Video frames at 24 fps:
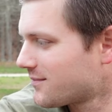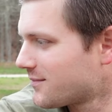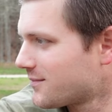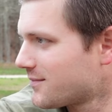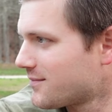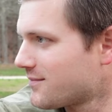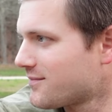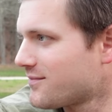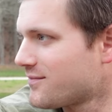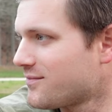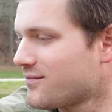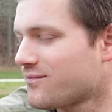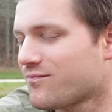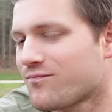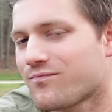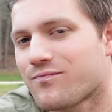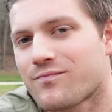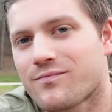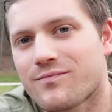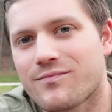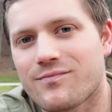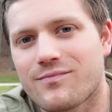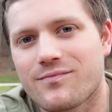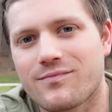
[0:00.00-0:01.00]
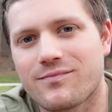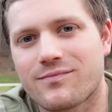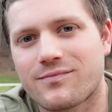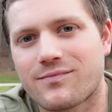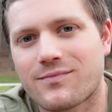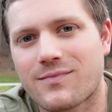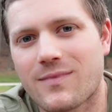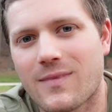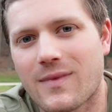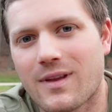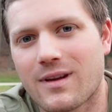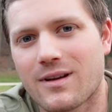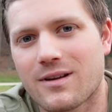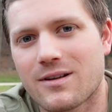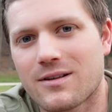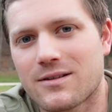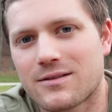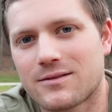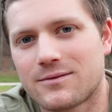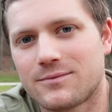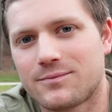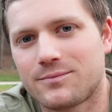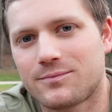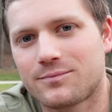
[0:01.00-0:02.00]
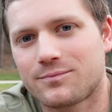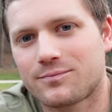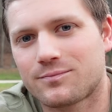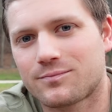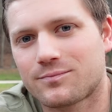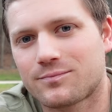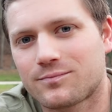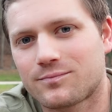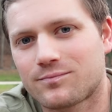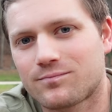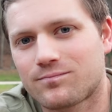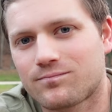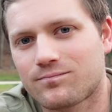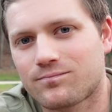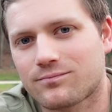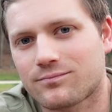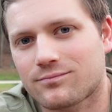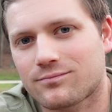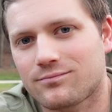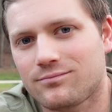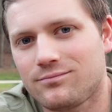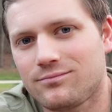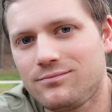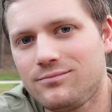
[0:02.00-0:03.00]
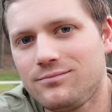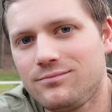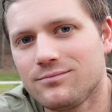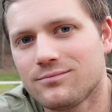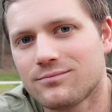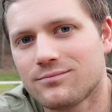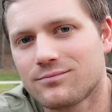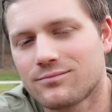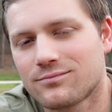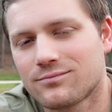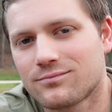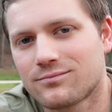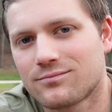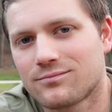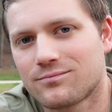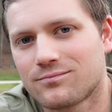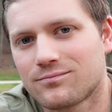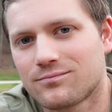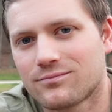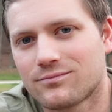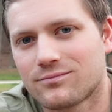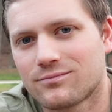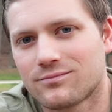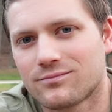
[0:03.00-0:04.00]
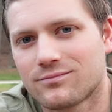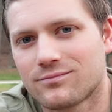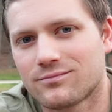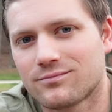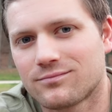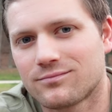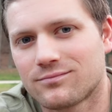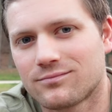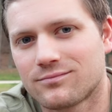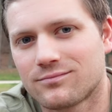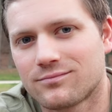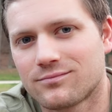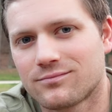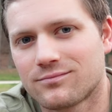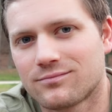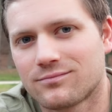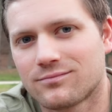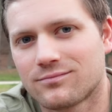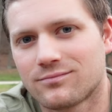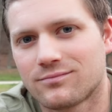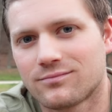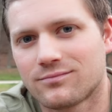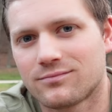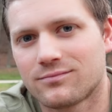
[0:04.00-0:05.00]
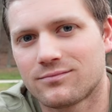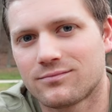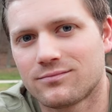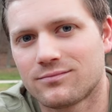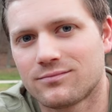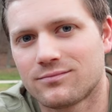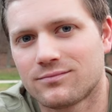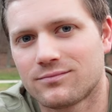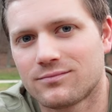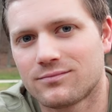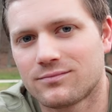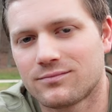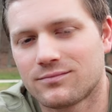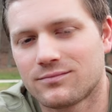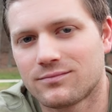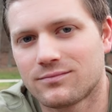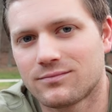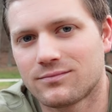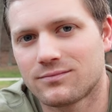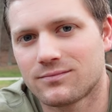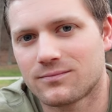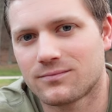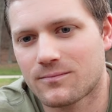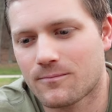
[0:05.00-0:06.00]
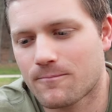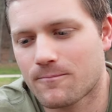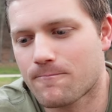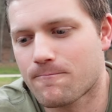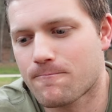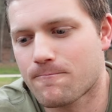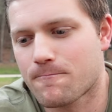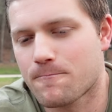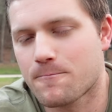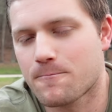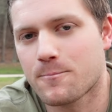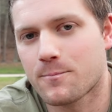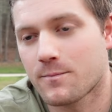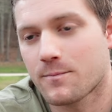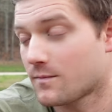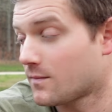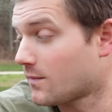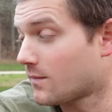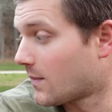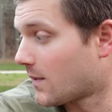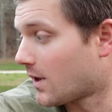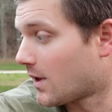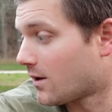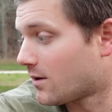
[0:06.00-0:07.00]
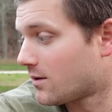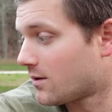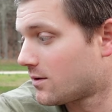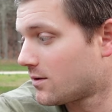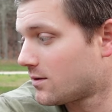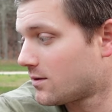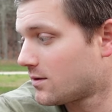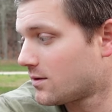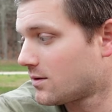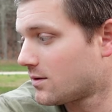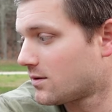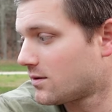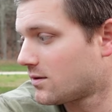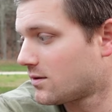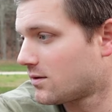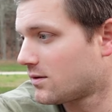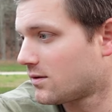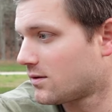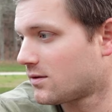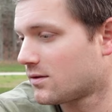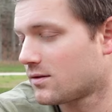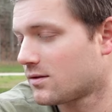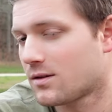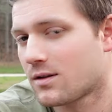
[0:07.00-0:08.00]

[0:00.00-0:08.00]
[no speech]